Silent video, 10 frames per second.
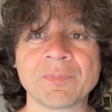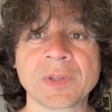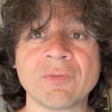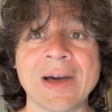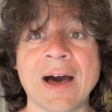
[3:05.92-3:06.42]

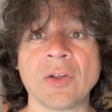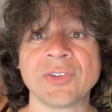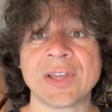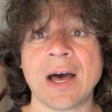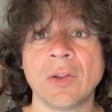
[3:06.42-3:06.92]
vowel
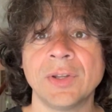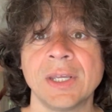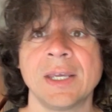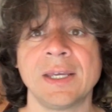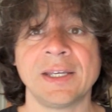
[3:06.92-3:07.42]
sound.
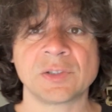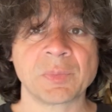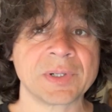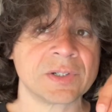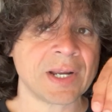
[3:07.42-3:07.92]
It's
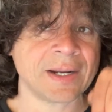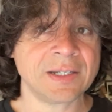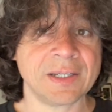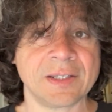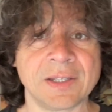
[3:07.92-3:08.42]

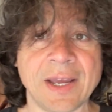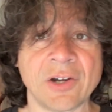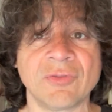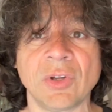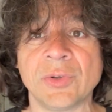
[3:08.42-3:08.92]
projecting the
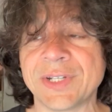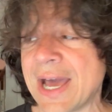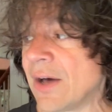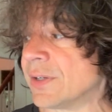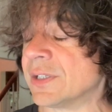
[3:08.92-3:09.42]
airflow
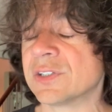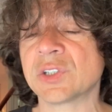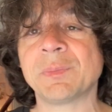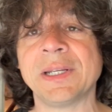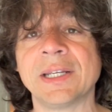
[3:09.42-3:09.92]
down and it's
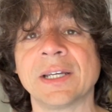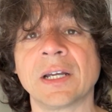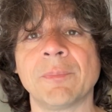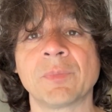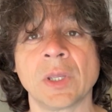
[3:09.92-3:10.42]
speeding it
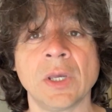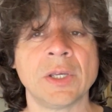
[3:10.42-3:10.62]
up.